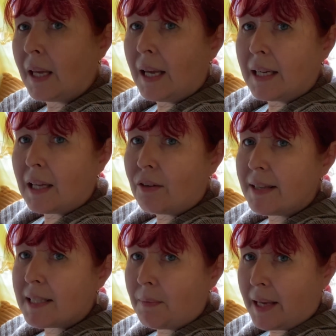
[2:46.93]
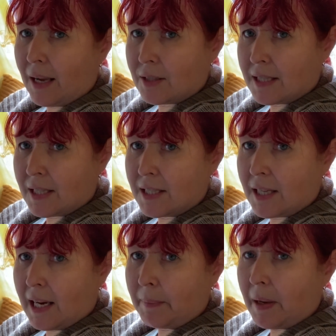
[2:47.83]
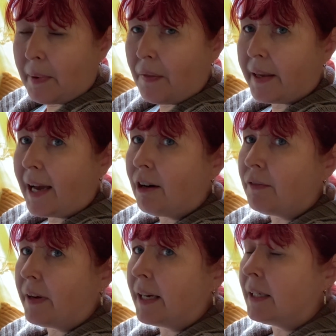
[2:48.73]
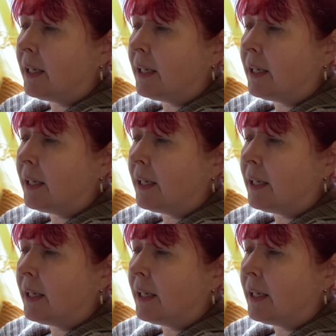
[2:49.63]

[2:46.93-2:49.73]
Now, there is something else that's concerning me about the caravan.